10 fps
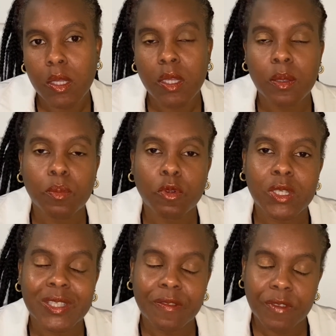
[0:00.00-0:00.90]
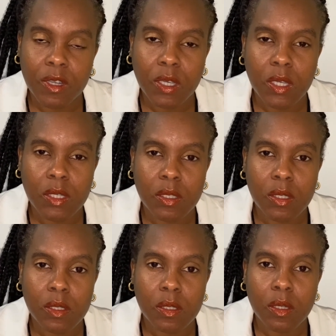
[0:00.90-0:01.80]
In more severe
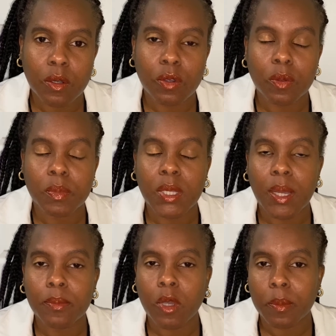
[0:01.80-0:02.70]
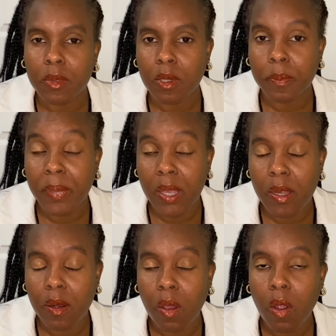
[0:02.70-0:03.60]
cases, there could be abdominal
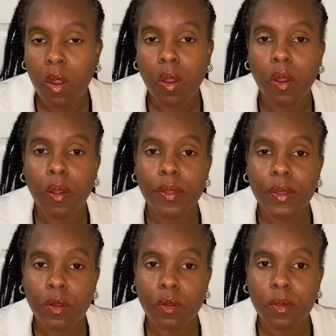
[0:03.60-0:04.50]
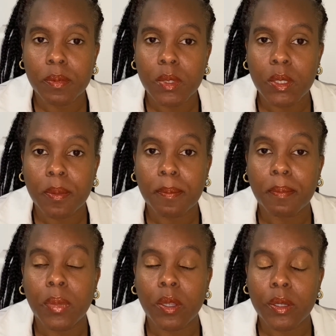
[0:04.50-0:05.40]
pain or there could be
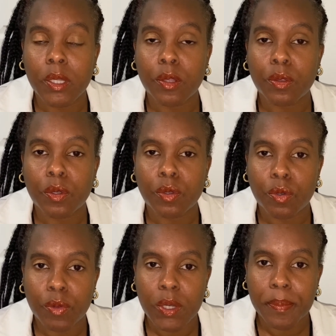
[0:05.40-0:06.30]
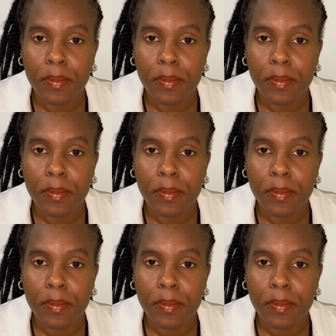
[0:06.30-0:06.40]
blood in the urine.